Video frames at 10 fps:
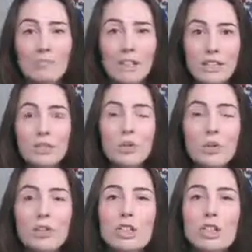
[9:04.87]
It's
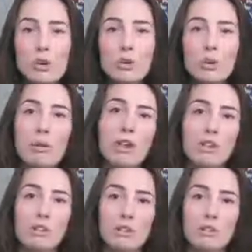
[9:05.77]
cool to know when you make a
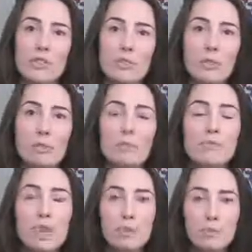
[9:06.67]
difference for someone.
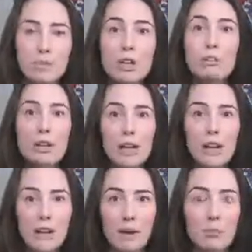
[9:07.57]
So
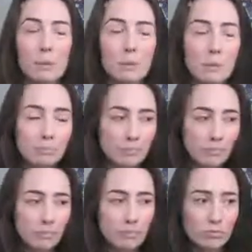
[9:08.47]
communicate that with people.
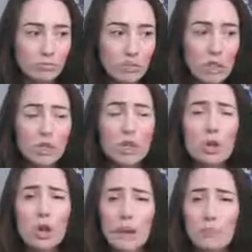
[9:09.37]
So,
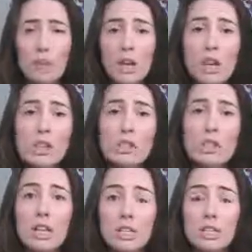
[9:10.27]
okay. So
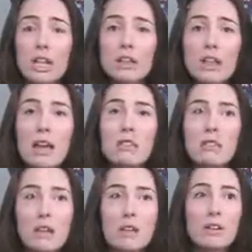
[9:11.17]
that's a
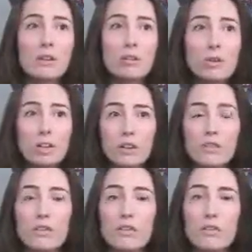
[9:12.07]
very
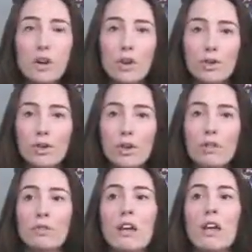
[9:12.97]
brief overview
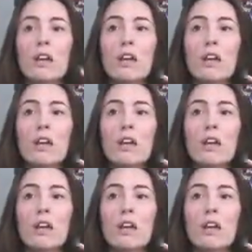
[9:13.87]
of, like,